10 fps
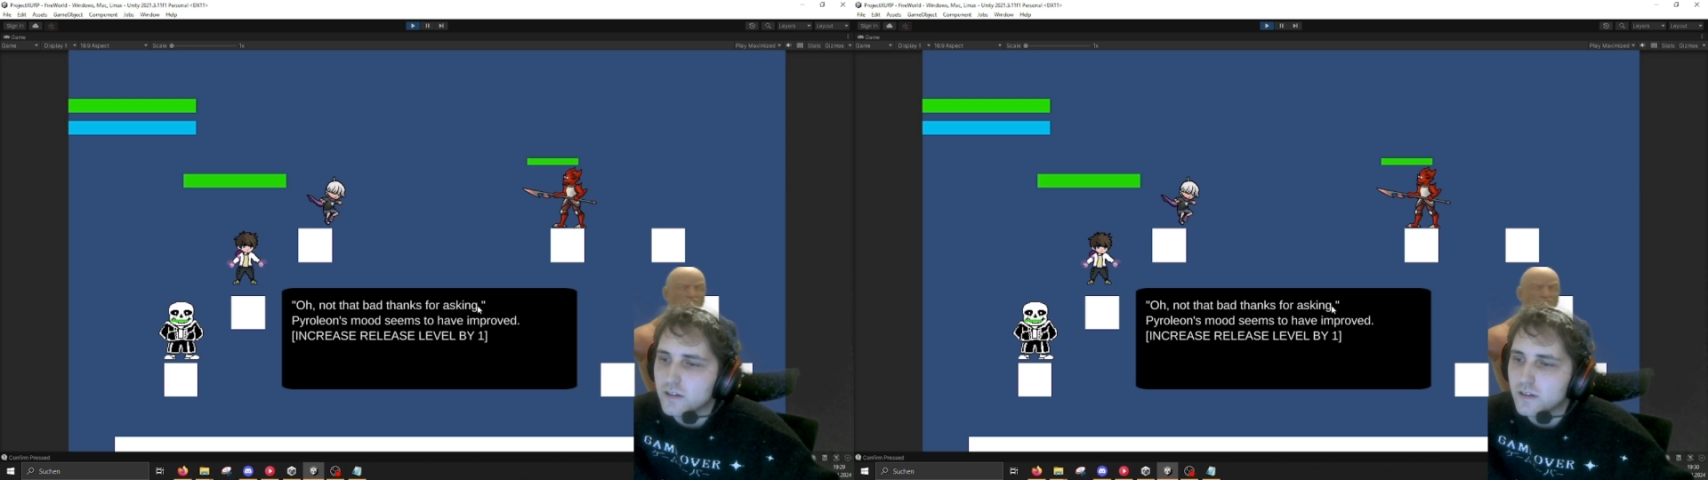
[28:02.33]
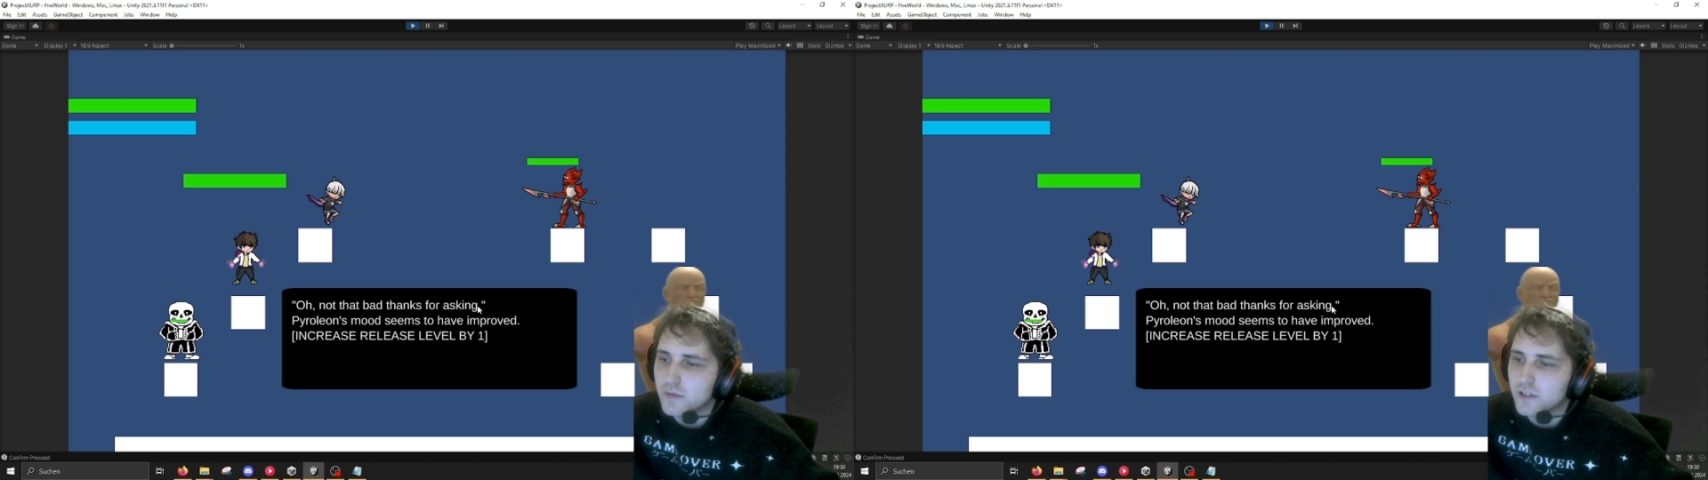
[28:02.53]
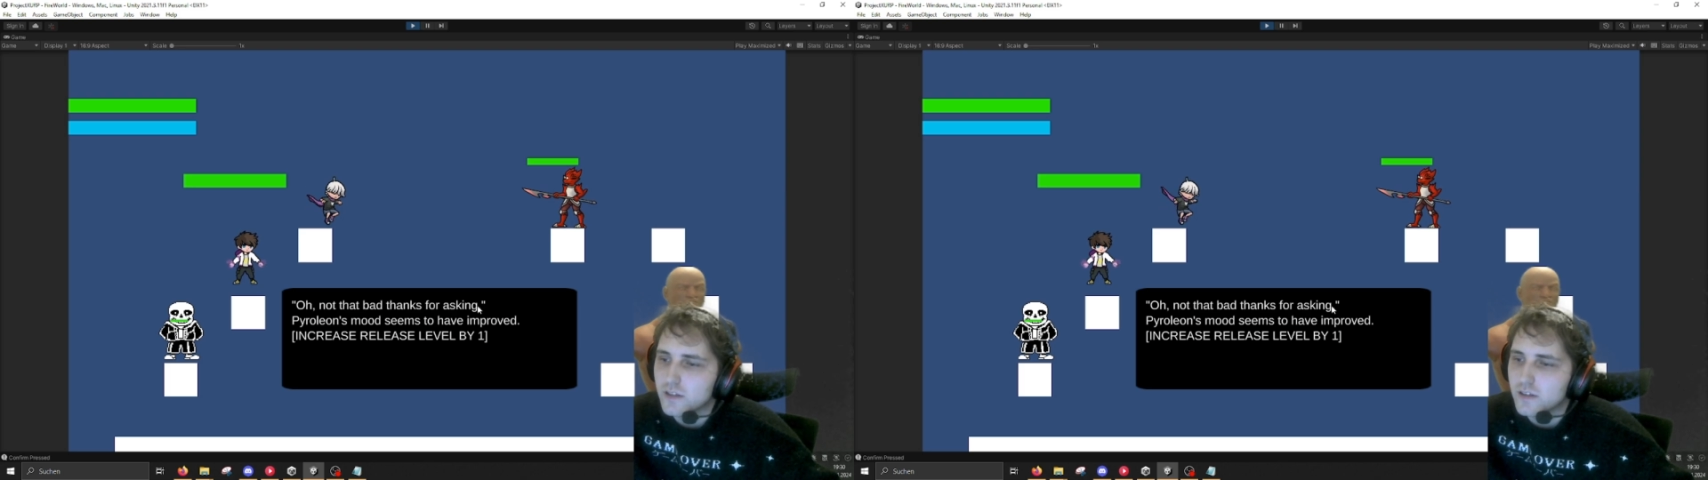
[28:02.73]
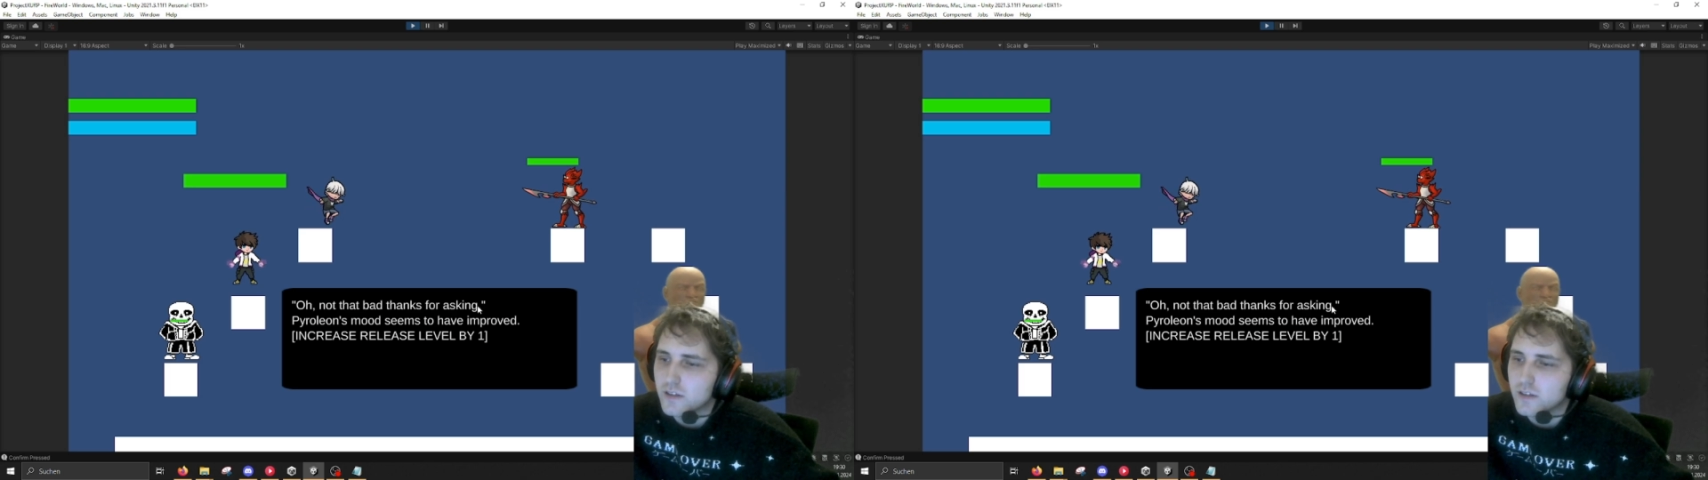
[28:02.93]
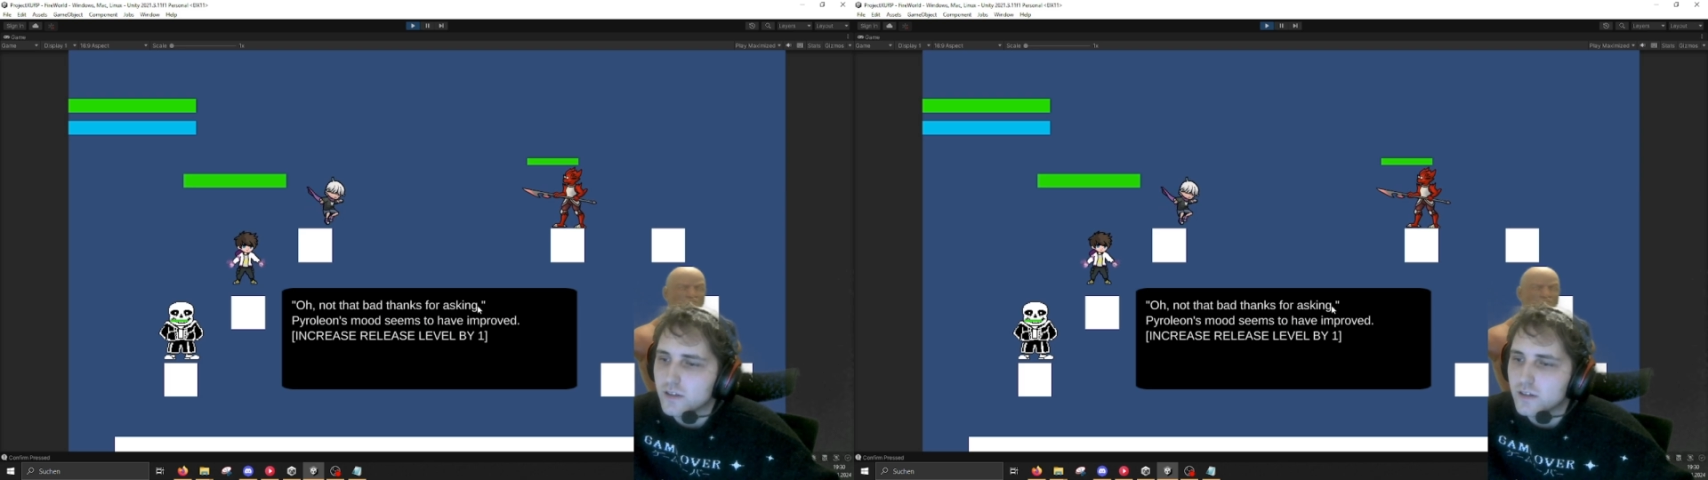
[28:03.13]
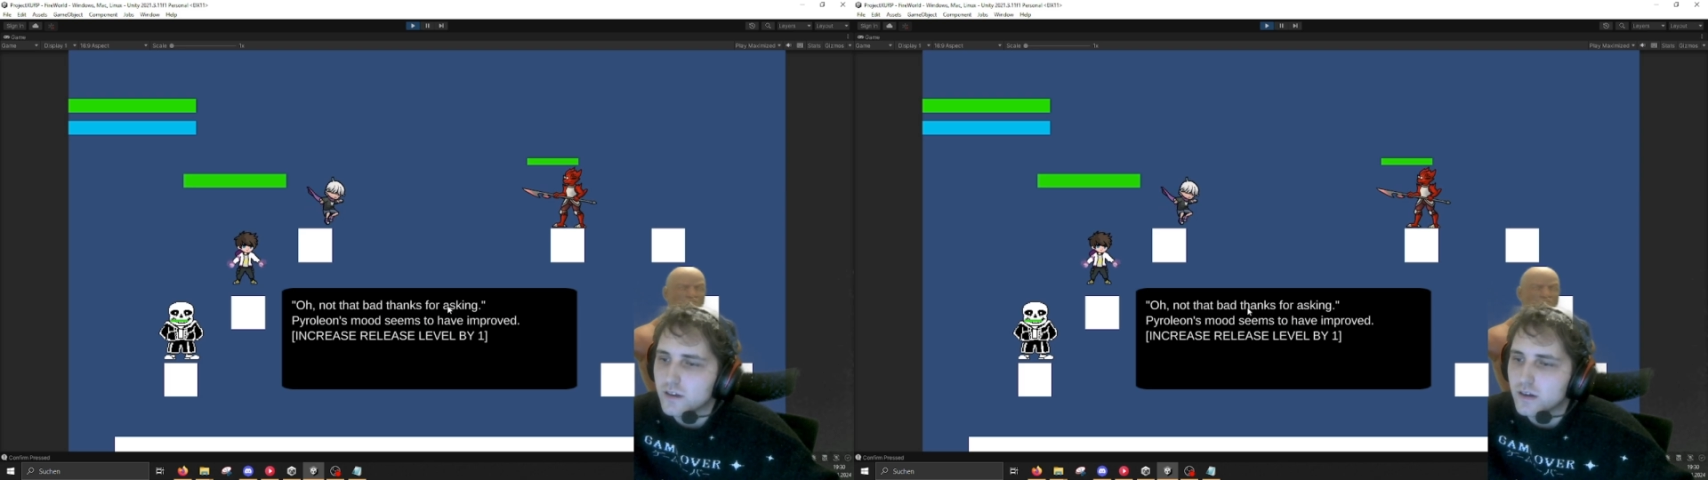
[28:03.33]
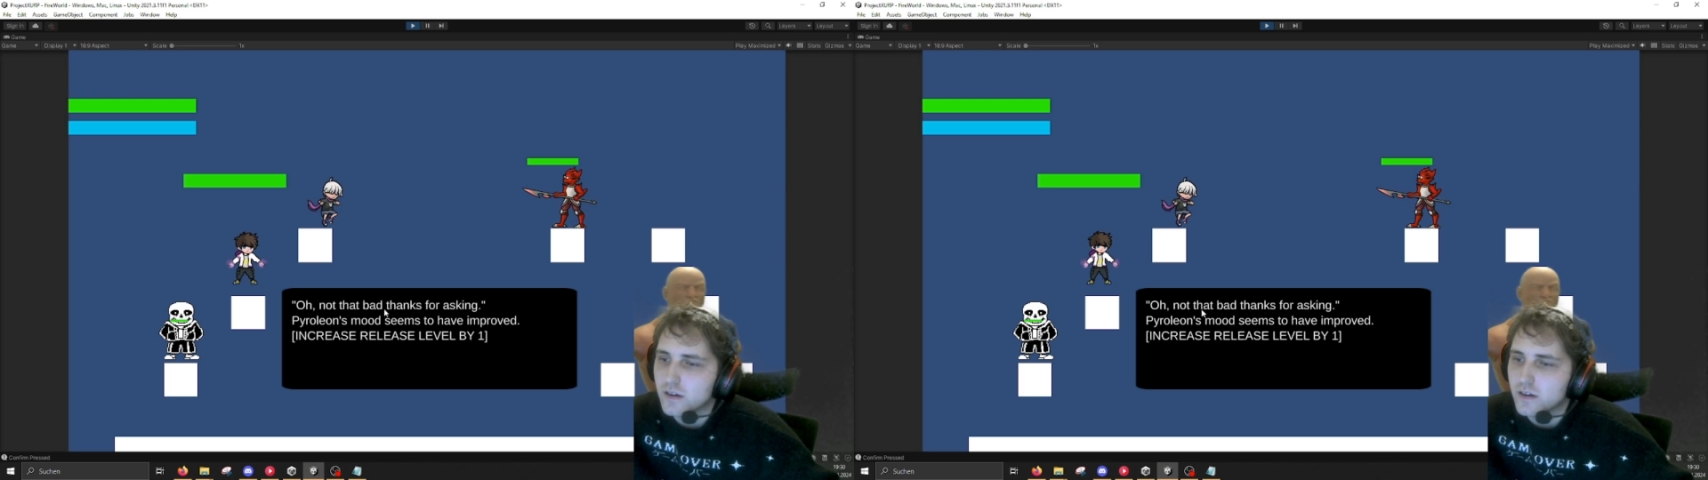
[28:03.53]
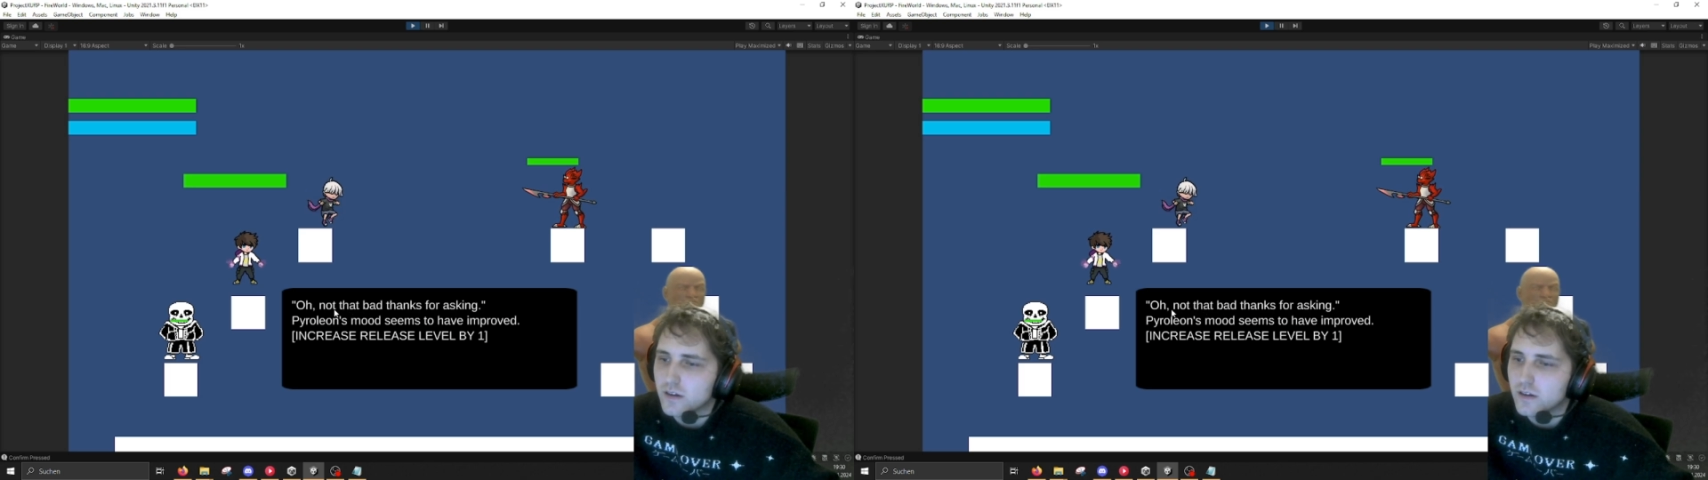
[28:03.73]
That makes sense, right?
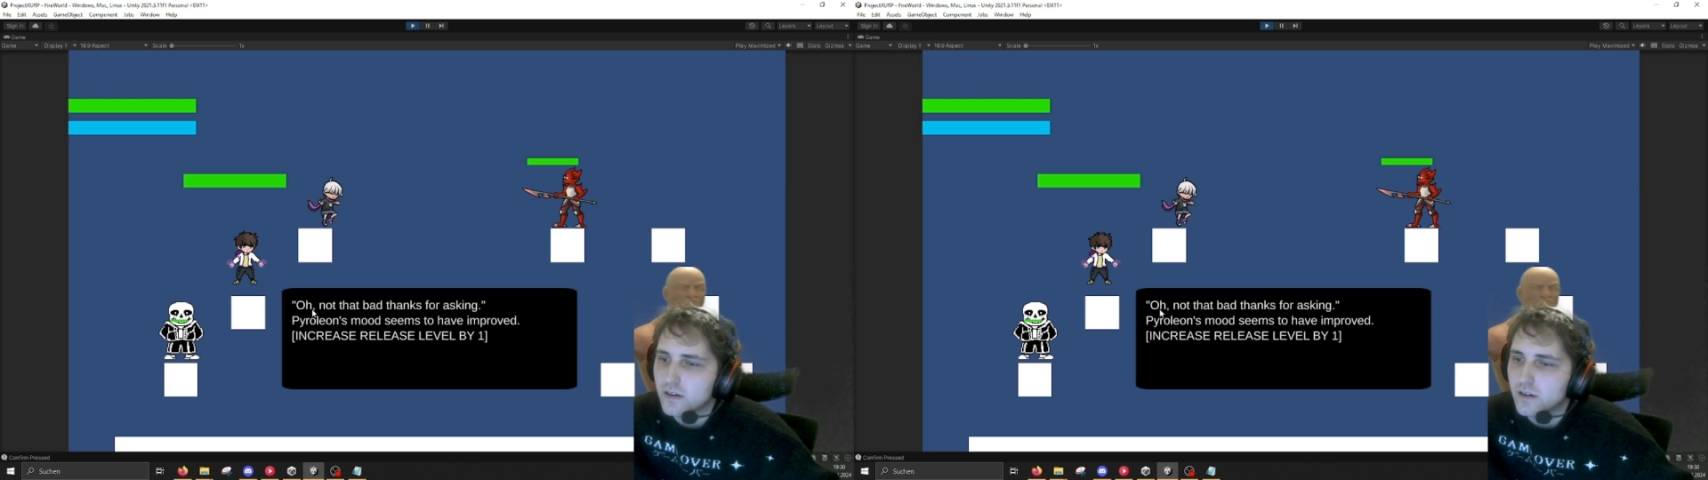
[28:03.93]
I